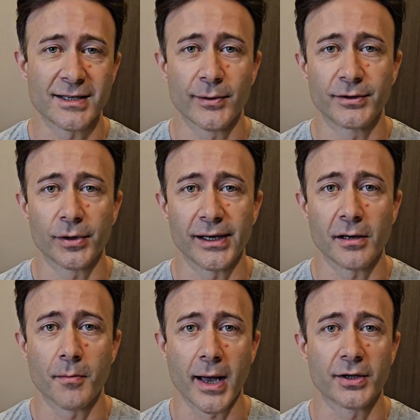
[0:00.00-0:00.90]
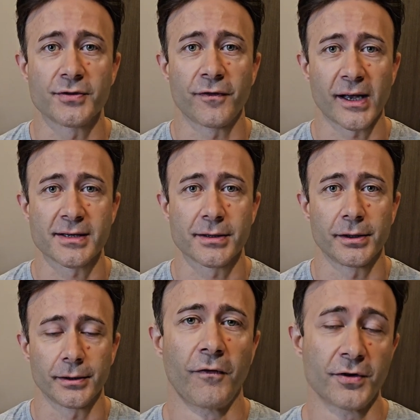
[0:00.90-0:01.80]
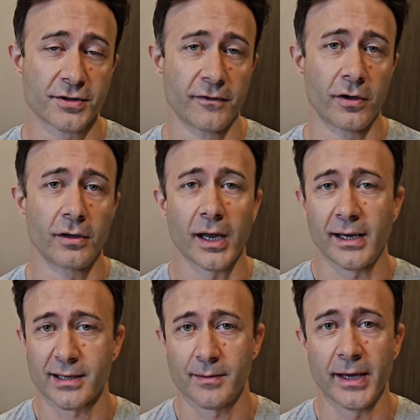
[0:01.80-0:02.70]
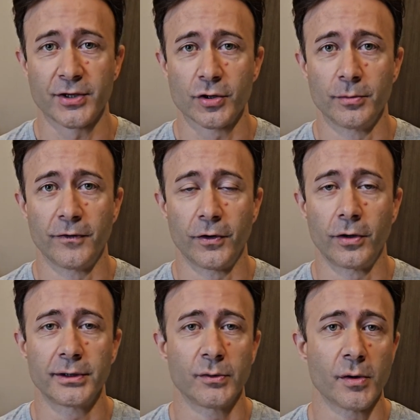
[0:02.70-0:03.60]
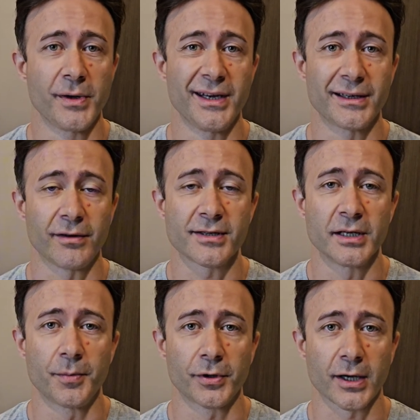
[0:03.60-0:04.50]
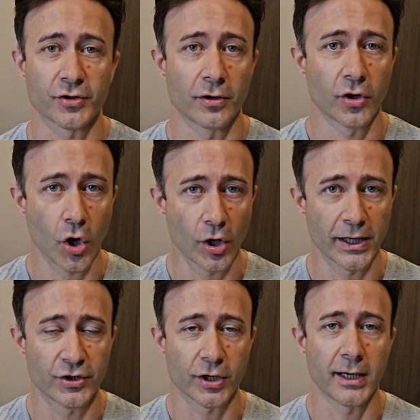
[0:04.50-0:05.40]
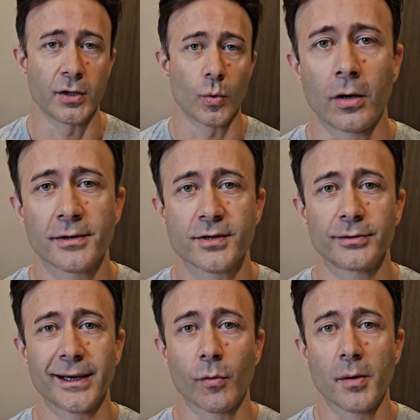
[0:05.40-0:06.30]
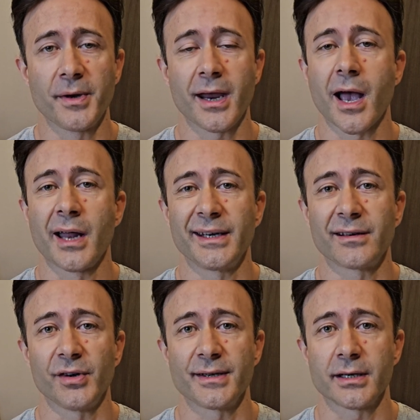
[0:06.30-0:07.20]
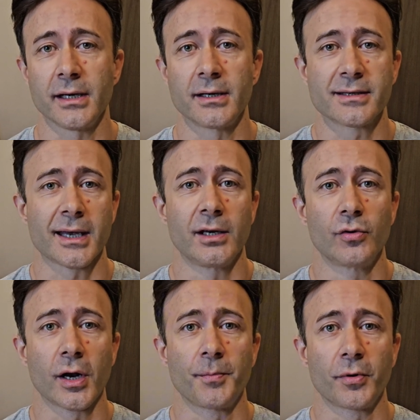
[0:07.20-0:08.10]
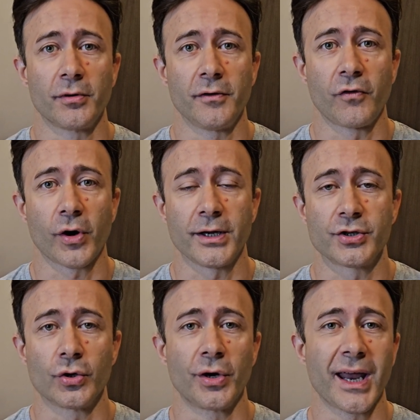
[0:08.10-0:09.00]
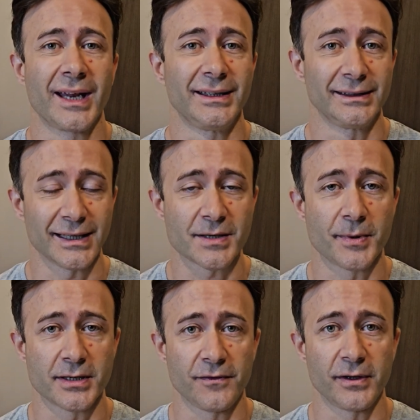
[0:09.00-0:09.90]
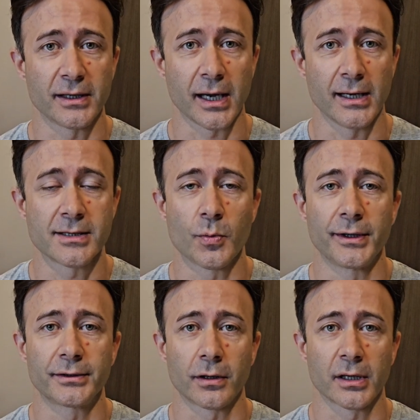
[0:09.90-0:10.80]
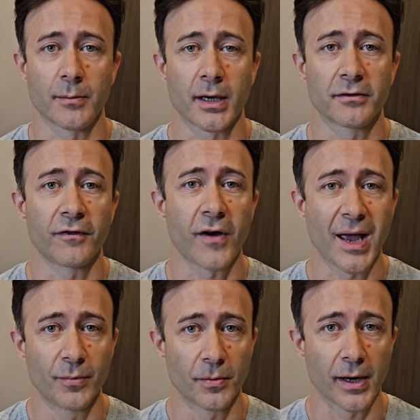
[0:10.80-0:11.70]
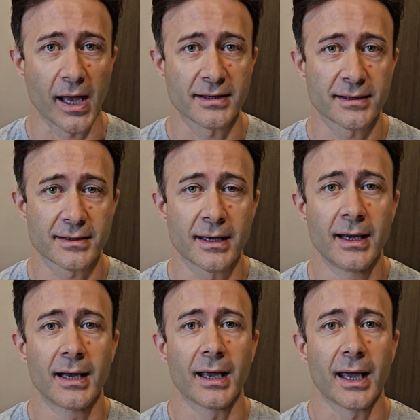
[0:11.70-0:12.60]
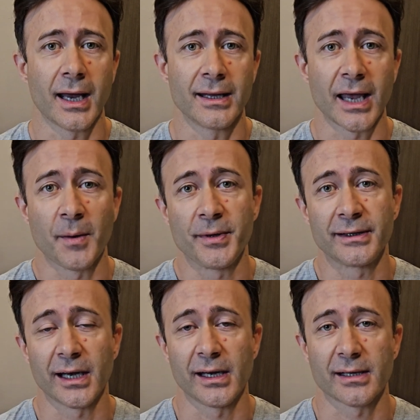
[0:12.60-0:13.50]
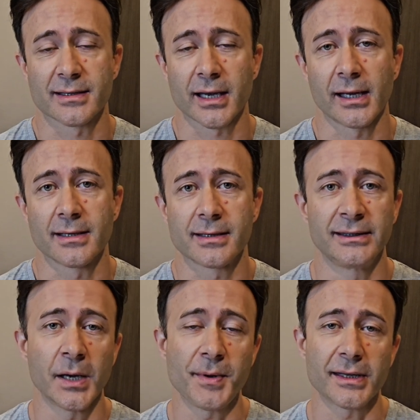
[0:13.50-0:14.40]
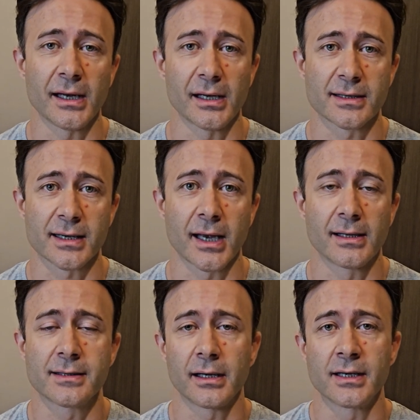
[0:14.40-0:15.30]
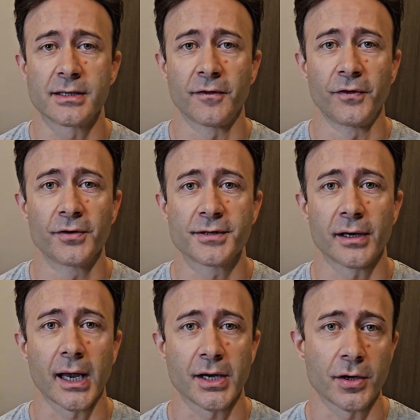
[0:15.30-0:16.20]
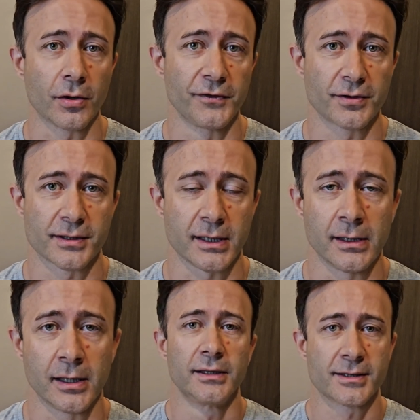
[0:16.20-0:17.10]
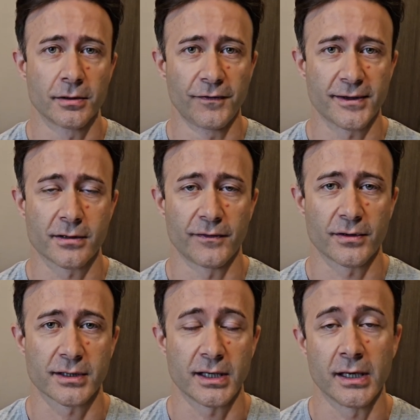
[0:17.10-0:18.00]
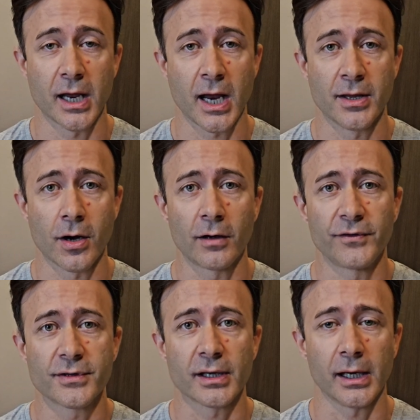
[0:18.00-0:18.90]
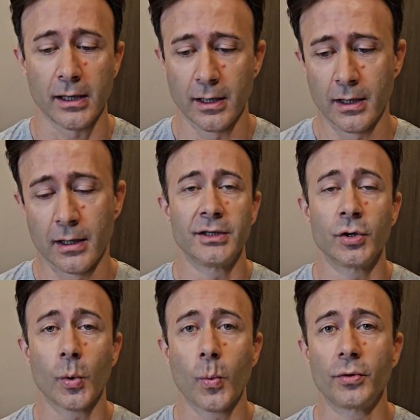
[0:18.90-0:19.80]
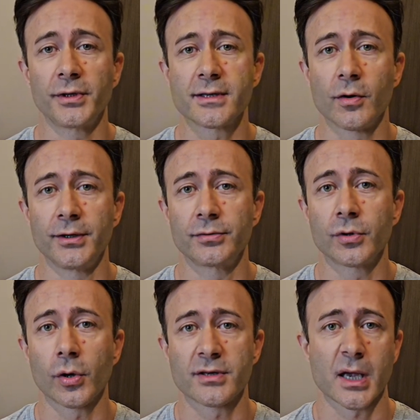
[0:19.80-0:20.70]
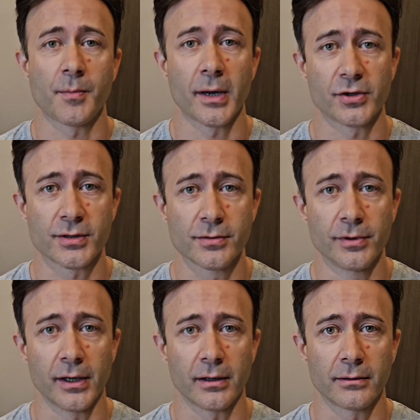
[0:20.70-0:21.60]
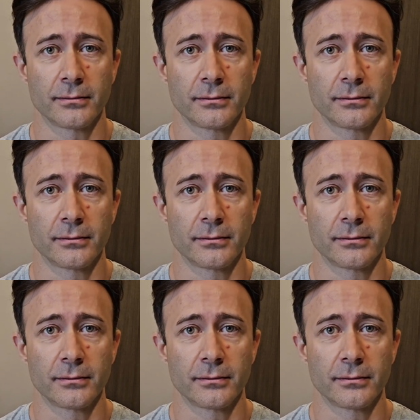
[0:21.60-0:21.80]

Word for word: it's going to heal much faster. First of all, as I mentioned before, there will be an increase in the production of collagen. Also, there will be an increase in cellular proliferation, and in this specific case, we're talking about fibroblasts and epithelial cells. The epithelial cells is the first layer of your skin, the surface of your skin, and obviously your wound is going to close up much sooner.